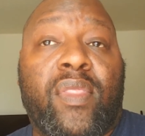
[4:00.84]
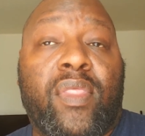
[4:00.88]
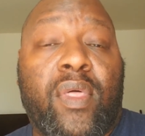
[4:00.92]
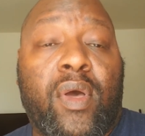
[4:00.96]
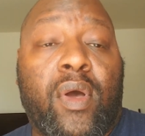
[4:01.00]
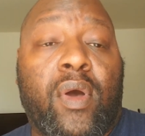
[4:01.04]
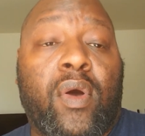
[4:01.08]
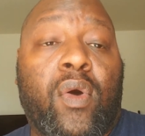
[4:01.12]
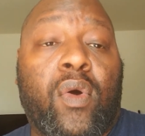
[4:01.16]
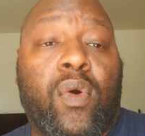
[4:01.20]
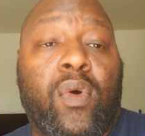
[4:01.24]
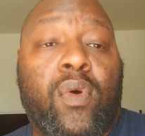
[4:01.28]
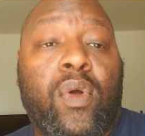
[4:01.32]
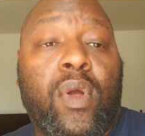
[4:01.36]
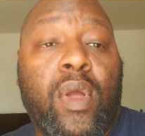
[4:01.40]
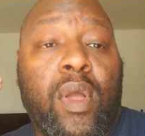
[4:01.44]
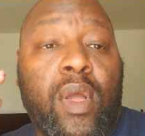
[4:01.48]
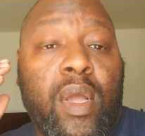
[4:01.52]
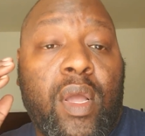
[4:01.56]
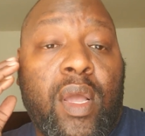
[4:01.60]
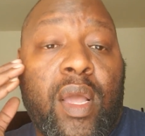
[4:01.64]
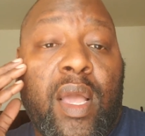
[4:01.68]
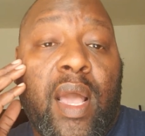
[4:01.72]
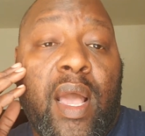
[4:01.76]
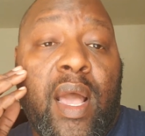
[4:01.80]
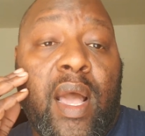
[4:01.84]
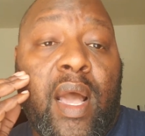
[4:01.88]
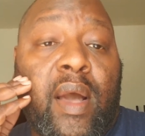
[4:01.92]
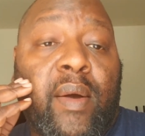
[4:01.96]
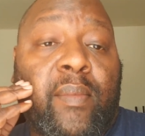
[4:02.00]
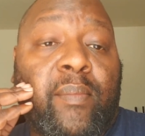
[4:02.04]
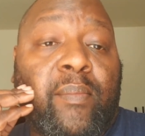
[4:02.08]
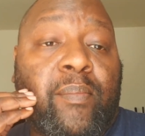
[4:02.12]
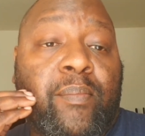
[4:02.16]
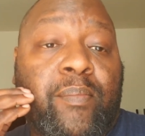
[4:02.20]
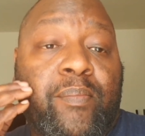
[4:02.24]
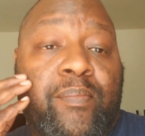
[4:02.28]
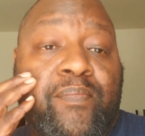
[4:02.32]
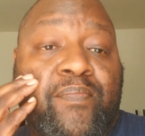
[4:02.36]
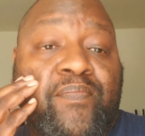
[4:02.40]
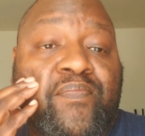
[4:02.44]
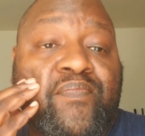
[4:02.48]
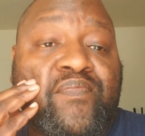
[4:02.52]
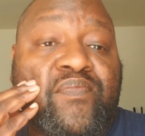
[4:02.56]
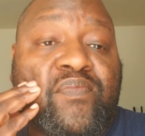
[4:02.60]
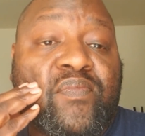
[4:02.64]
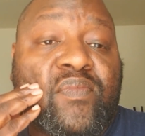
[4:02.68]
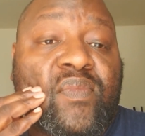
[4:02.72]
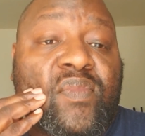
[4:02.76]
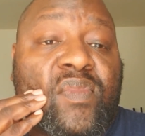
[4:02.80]
though,
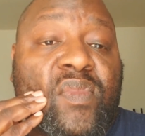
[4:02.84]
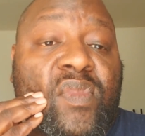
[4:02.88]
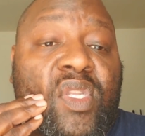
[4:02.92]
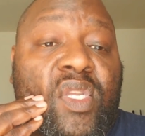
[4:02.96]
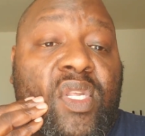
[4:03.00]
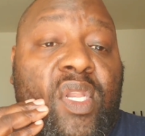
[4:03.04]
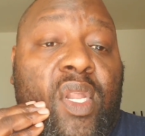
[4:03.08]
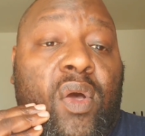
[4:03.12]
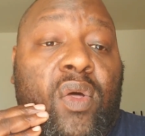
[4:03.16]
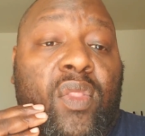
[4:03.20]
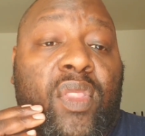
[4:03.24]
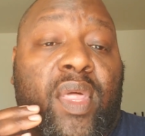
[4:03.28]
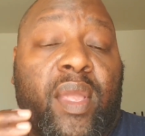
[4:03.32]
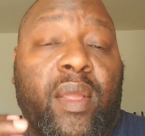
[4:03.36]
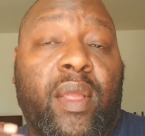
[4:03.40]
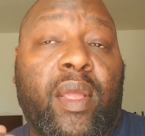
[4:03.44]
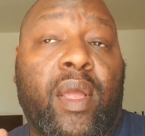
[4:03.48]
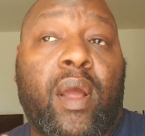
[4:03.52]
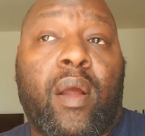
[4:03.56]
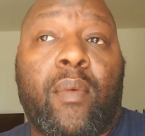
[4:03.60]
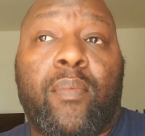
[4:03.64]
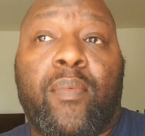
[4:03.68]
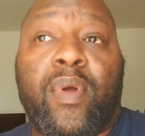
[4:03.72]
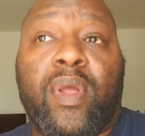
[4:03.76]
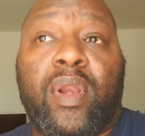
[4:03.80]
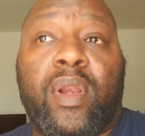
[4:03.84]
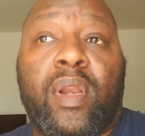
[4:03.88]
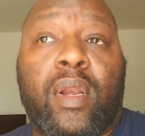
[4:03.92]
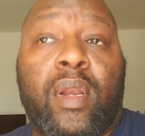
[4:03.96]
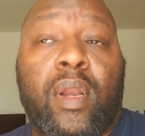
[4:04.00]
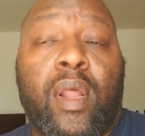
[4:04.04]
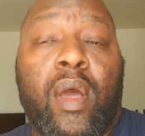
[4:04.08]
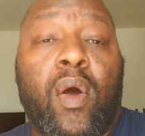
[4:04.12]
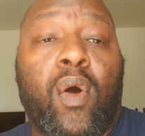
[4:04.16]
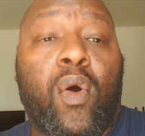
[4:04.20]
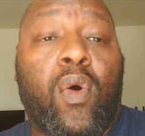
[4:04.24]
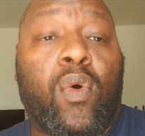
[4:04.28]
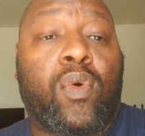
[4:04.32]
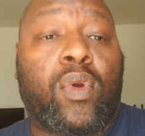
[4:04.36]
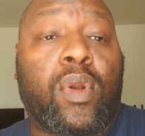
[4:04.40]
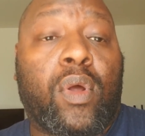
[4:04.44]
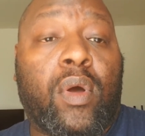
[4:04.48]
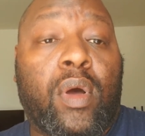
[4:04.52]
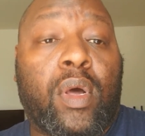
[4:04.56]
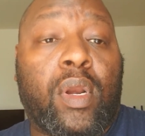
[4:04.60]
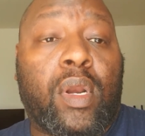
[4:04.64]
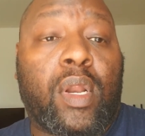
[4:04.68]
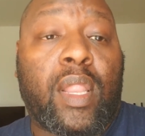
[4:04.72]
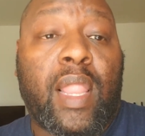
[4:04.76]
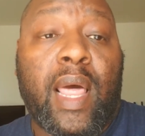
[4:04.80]
they are putting hold
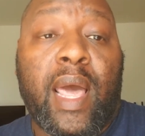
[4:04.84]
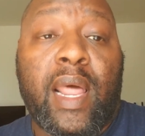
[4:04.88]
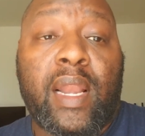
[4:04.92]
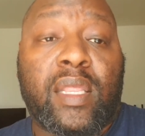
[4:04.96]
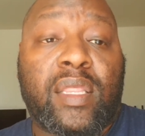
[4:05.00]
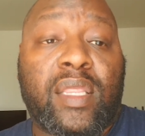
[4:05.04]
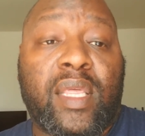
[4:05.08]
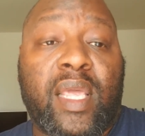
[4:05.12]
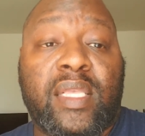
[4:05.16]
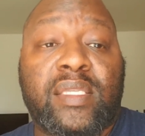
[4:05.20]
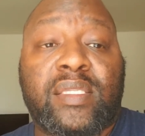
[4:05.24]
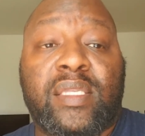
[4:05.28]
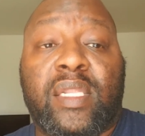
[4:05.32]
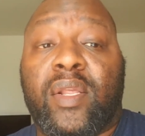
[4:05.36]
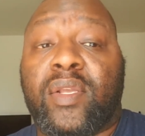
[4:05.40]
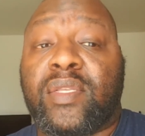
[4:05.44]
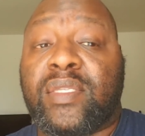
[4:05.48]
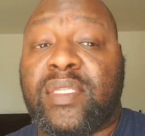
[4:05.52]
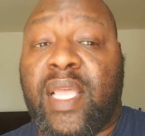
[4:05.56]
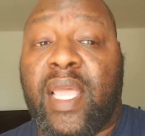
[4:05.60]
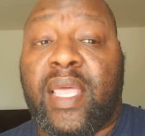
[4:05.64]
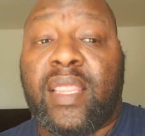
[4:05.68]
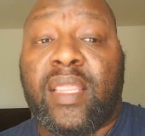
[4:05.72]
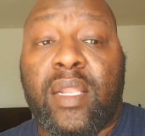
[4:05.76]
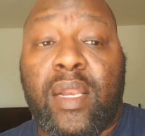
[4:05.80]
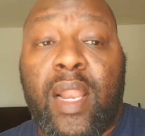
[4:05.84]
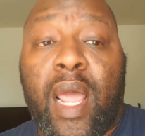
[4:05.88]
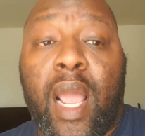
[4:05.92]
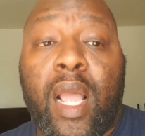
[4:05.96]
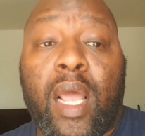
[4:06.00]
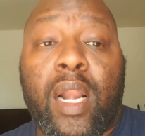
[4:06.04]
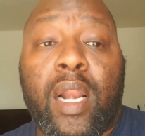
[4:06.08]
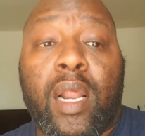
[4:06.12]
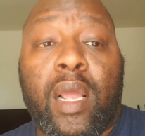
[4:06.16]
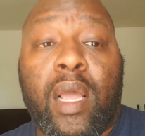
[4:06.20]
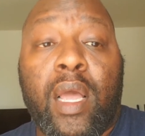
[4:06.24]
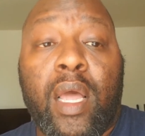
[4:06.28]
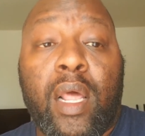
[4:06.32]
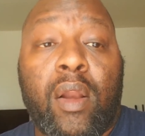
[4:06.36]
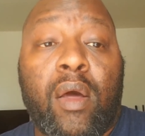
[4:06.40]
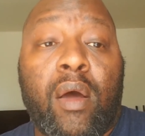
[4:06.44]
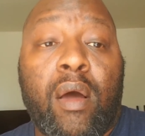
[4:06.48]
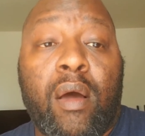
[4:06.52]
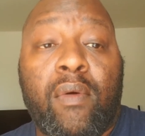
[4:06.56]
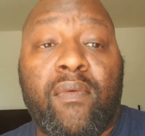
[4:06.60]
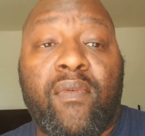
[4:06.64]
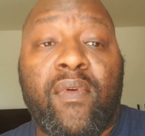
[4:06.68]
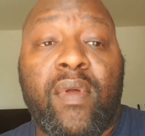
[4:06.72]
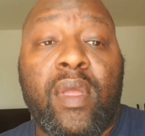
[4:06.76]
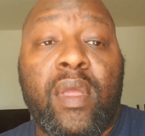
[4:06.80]
on a lot of things and they're saying they're not going to cut
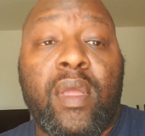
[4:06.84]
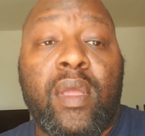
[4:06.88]
off